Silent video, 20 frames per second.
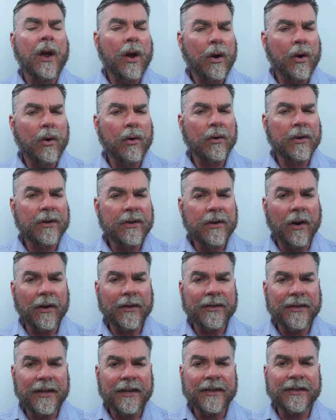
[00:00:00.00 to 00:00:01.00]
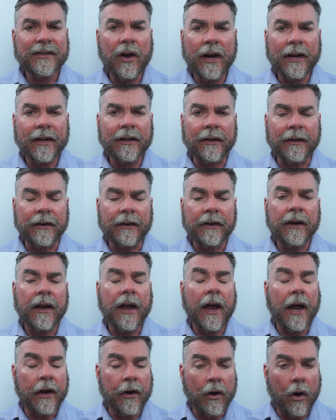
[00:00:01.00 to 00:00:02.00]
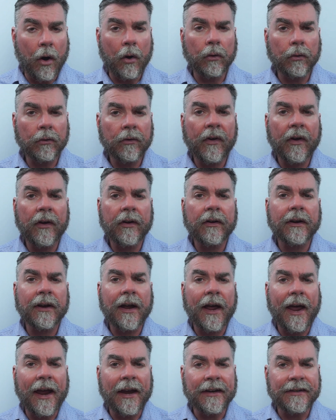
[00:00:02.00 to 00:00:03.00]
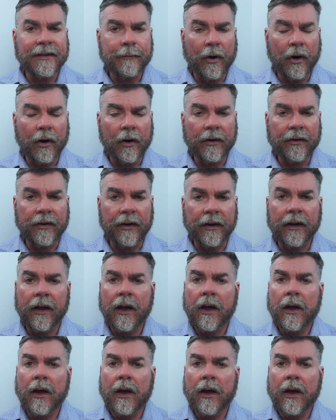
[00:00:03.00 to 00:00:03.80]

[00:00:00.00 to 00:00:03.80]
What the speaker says: could doxycycline, an older antibiotic,